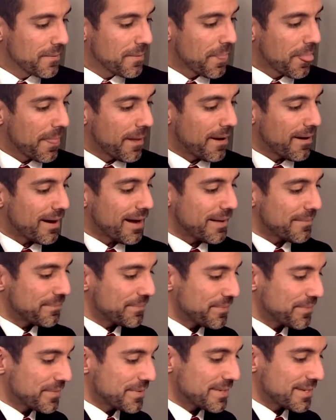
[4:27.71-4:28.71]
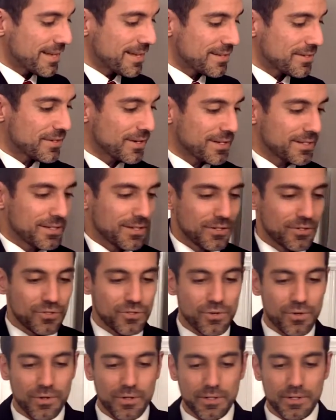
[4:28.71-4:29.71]
Alright, so now let's look at the
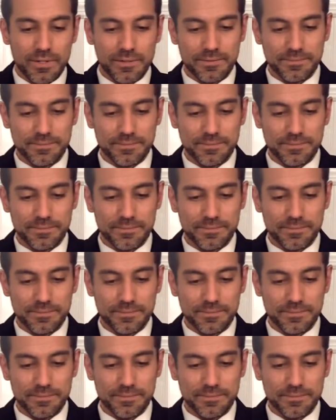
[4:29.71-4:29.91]
controller.